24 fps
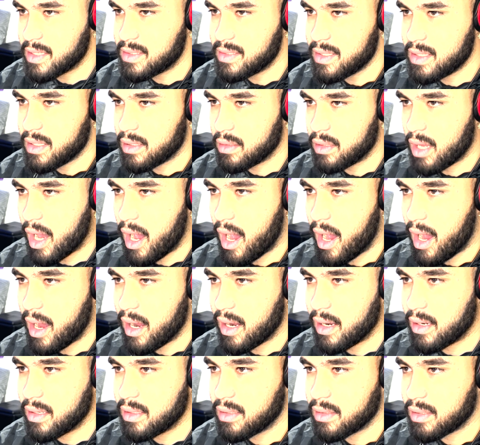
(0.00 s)
he?
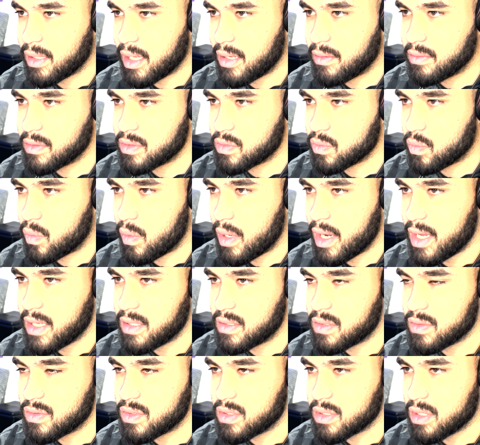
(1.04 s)
Nah, that was way
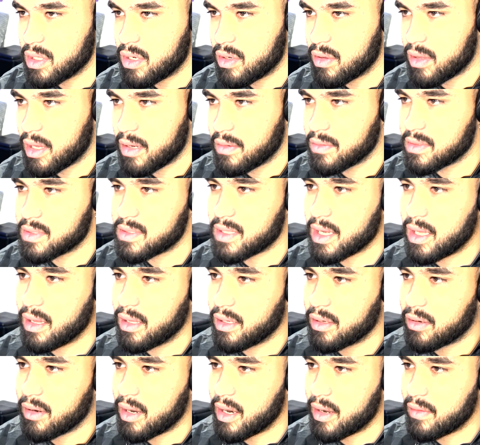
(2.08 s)
too slow. That was
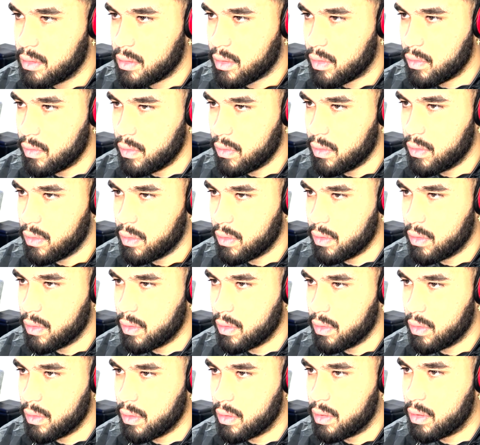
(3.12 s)
telegraphed.
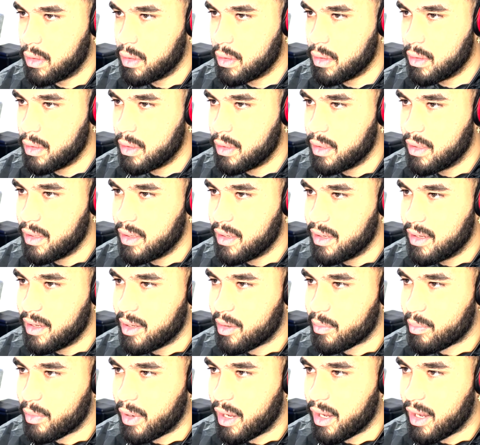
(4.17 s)
Woo!
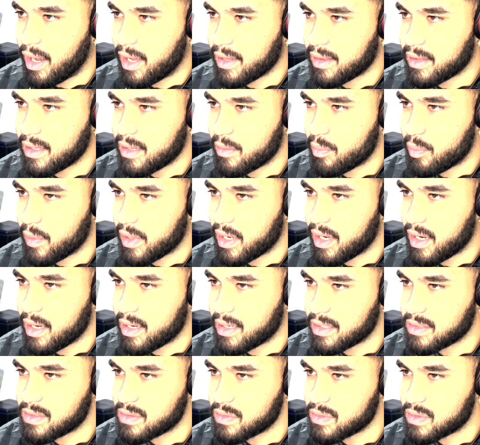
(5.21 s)
Bro, I think
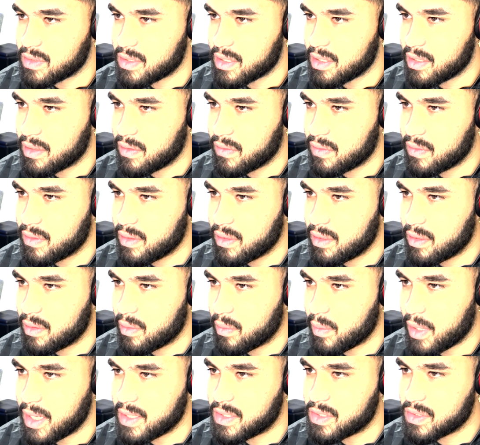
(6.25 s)
Pereira's too stiff.
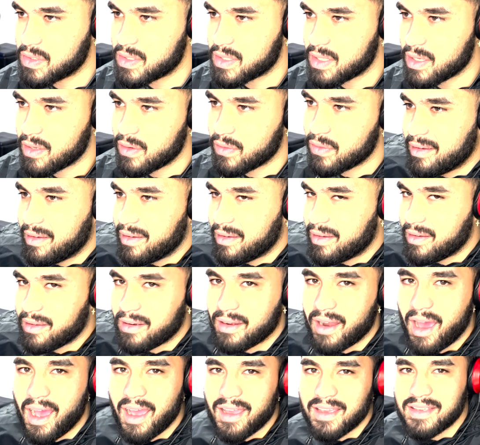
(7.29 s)
Way too stiff.
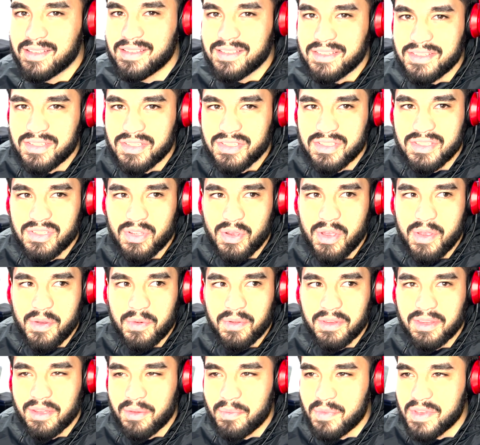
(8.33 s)
Nah, Izzy's just toying
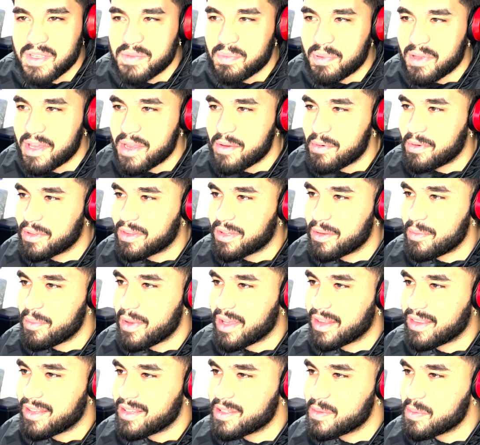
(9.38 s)
with them. He's playing with them
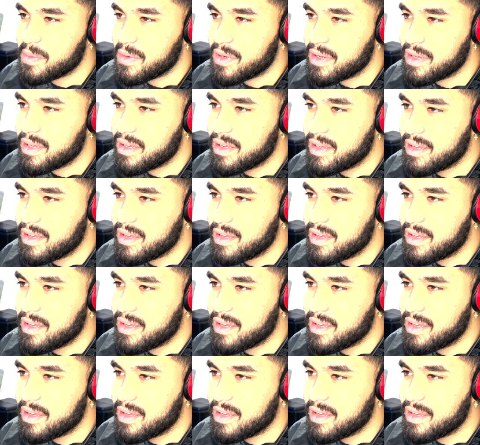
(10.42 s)
at this point.